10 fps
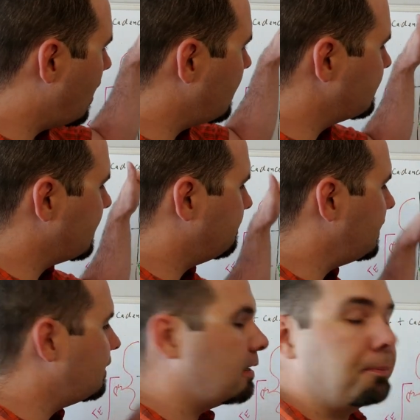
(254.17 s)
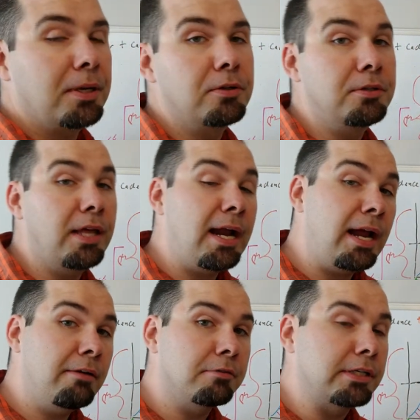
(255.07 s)
high is that peak compared to the
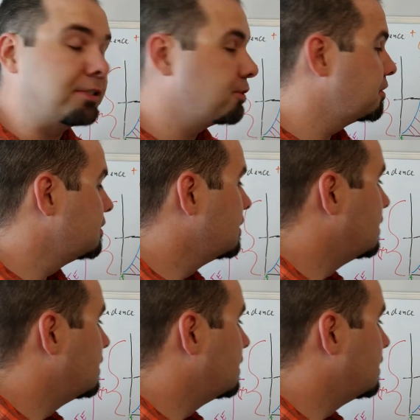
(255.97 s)
average.